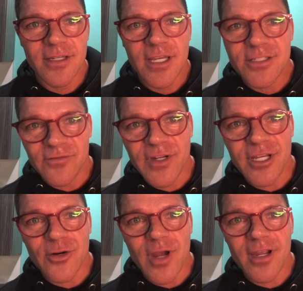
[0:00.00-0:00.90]
It's on
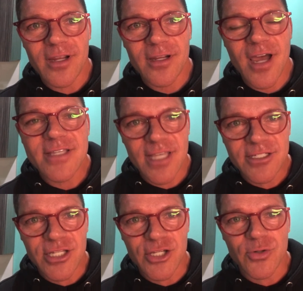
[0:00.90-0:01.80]
video, right? I
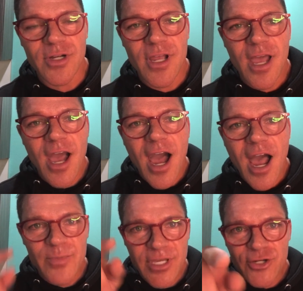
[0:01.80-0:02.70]
said to you,
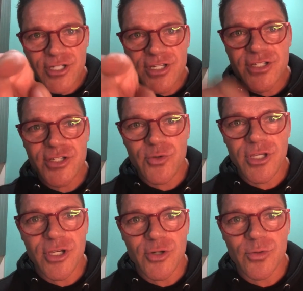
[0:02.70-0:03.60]
I'm here to sue
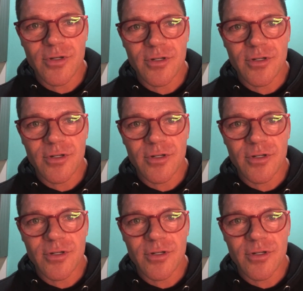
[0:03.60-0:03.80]
you.